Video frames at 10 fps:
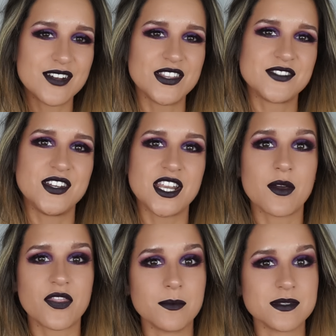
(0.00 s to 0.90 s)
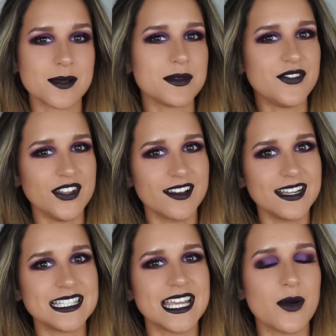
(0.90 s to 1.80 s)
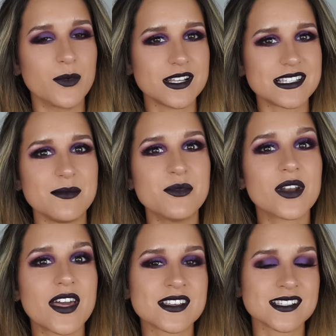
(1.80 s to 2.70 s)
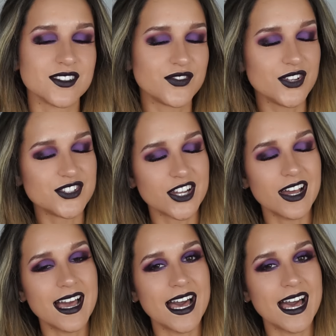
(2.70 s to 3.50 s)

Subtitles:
Give this video a thumbs up if you liked it and want to see more like this in the future.